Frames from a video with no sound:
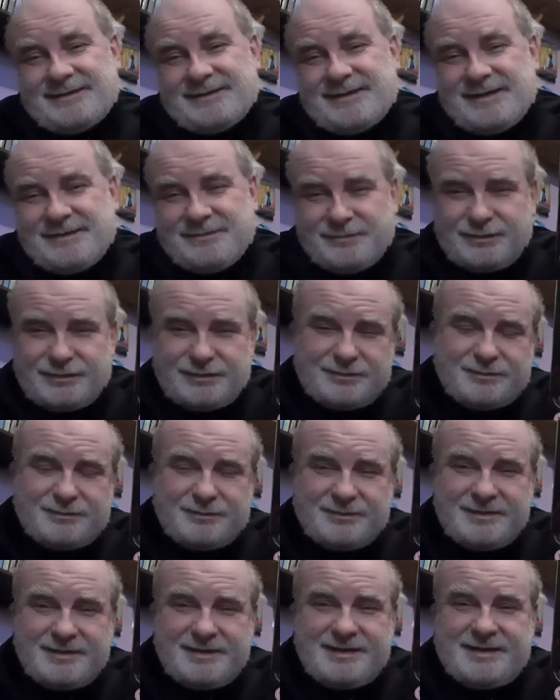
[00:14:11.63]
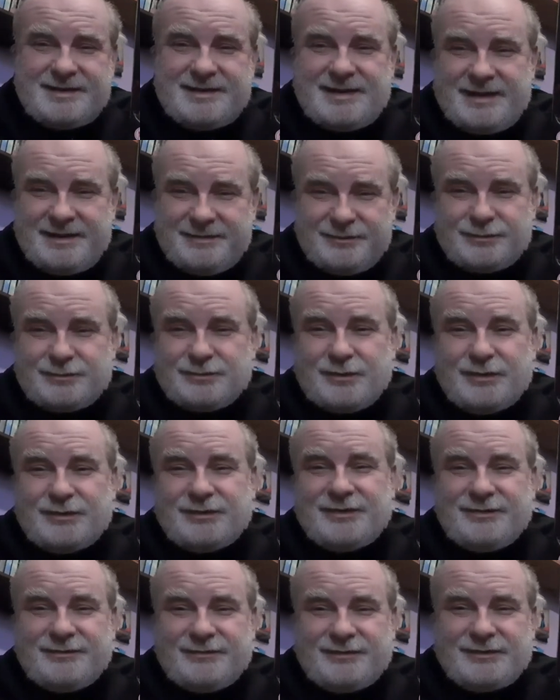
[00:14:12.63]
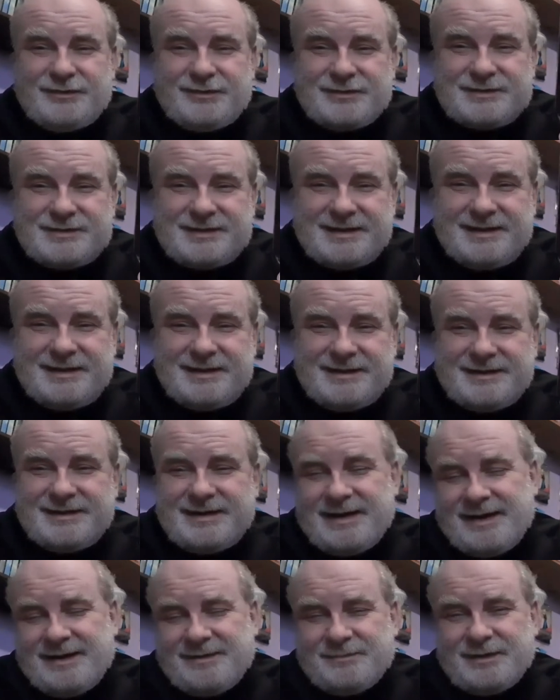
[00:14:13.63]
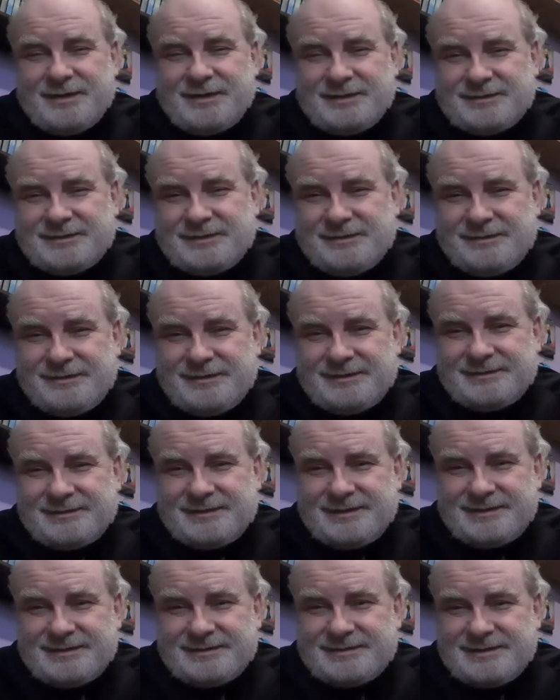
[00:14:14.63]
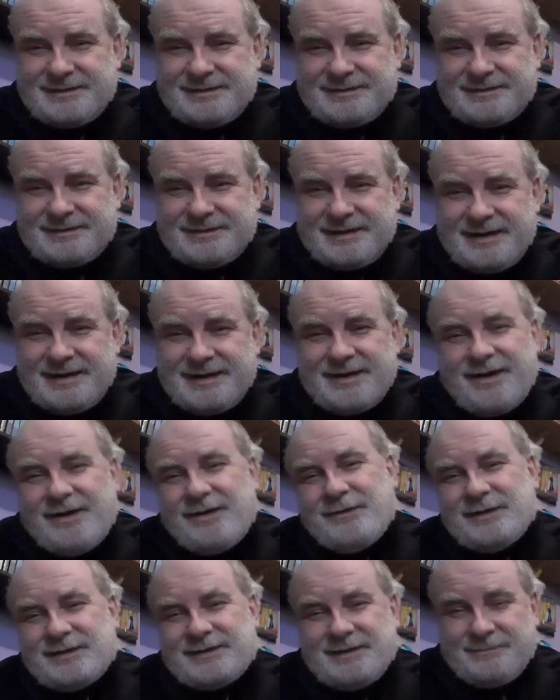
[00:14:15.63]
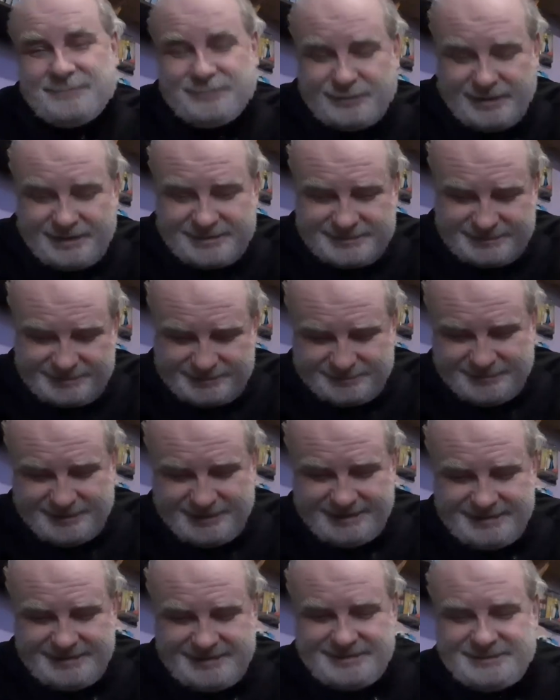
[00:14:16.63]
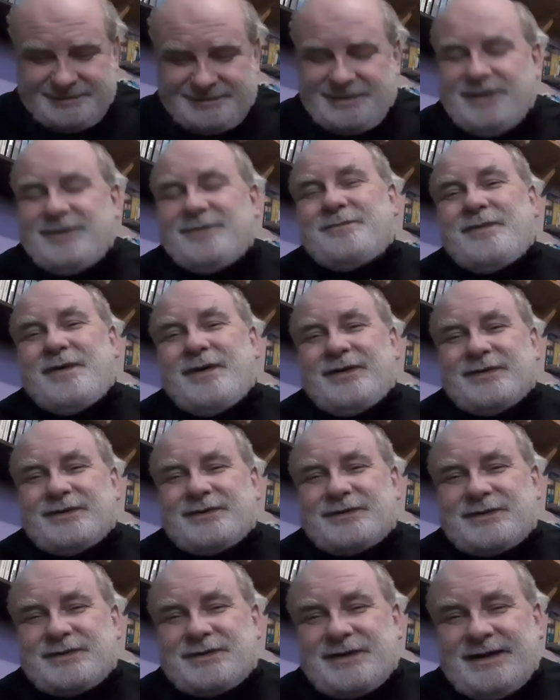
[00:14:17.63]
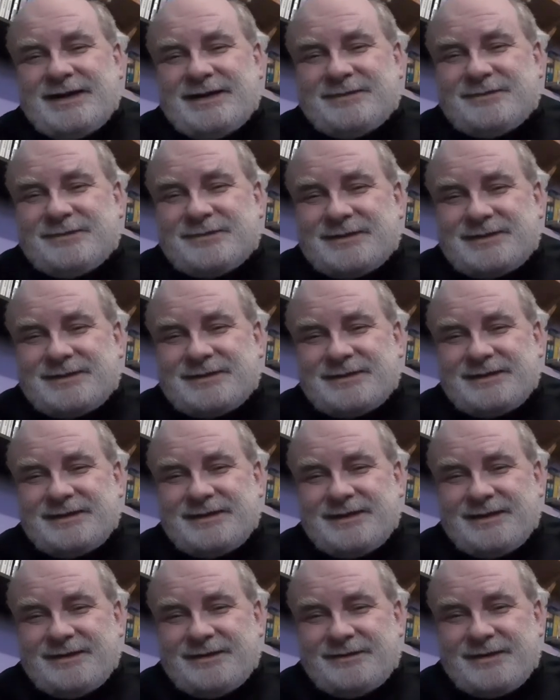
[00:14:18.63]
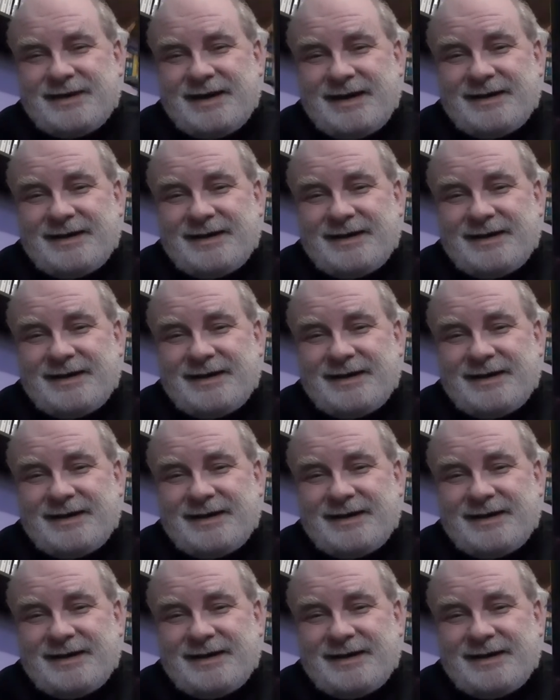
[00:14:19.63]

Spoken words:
It was wonderful seeing Hammer doing this. And it always impresses me so much. And, you know,